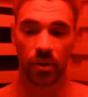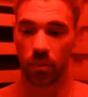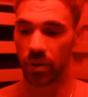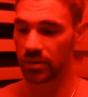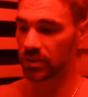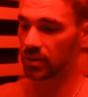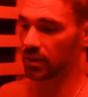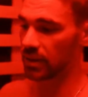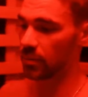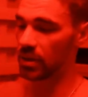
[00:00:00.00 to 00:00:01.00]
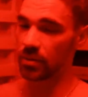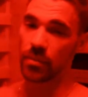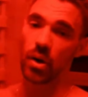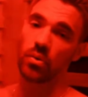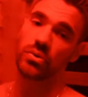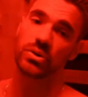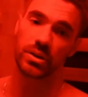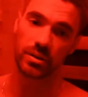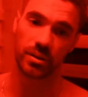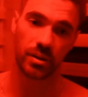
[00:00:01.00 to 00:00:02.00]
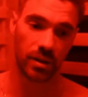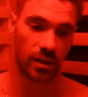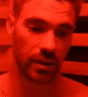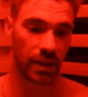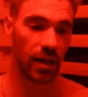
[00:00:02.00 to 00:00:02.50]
what's gonna get me the most and can